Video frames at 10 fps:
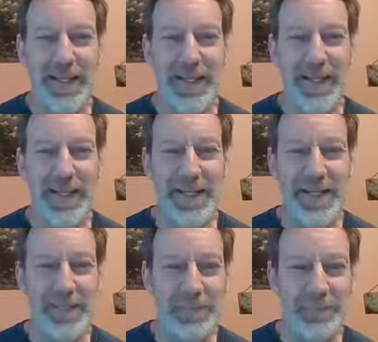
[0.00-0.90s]
And he said,
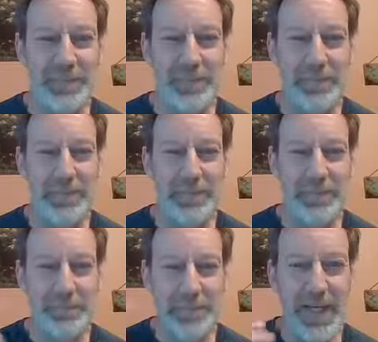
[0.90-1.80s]

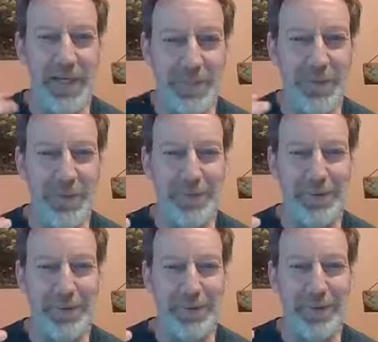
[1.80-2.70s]
Pastor,
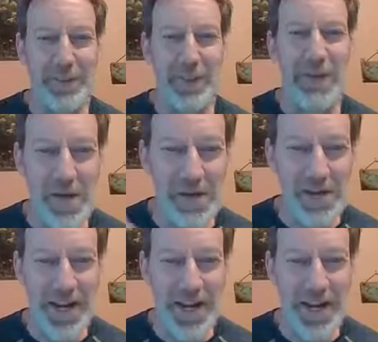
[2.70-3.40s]
come here.